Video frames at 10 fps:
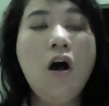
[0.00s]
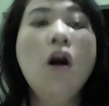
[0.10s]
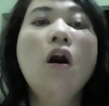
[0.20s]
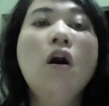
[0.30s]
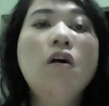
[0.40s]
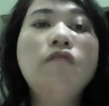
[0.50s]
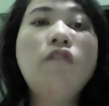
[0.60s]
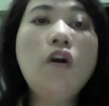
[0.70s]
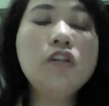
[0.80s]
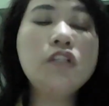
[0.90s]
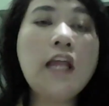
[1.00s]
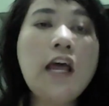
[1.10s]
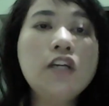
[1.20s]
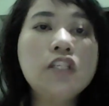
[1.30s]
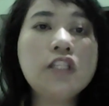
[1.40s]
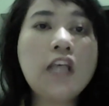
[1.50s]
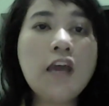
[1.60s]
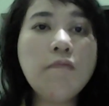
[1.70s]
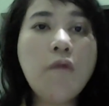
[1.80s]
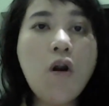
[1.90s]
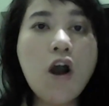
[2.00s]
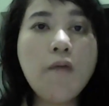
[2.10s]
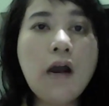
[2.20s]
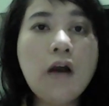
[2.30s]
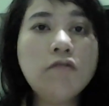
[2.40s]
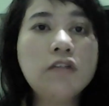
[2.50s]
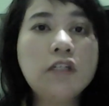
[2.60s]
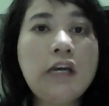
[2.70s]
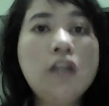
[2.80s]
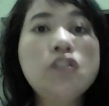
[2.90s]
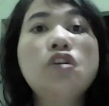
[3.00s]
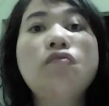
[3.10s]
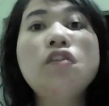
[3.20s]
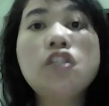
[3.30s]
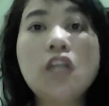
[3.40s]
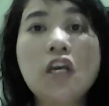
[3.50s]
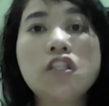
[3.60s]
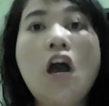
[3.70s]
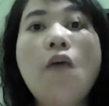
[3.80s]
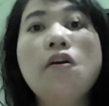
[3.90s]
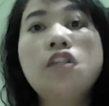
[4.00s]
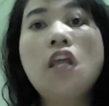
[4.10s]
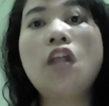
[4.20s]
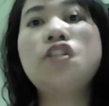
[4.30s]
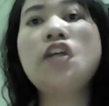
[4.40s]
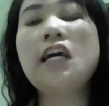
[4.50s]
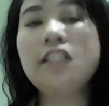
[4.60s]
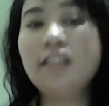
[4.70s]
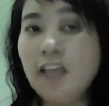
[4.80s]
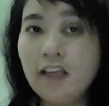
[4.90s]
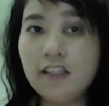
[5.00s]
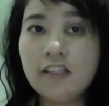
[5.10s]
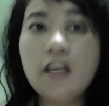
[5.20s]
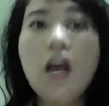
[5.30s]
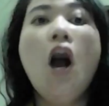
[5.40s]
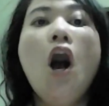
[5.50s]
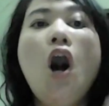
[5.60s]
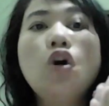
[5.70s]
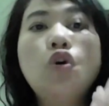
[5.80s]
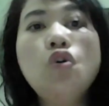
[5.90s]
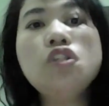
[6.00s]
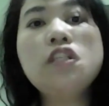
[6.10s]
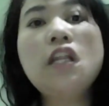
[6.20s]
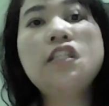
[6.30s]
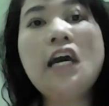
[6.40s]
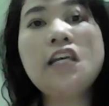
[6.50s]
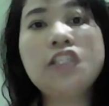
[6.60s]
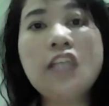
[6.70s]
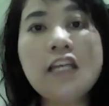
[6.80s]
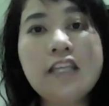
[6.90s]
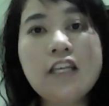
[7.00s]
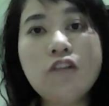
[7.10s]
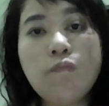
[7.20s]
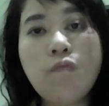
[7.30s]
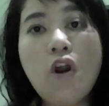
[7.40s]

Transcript: First, let's understand more about characteristics of a standardized test. A good standardized test is a product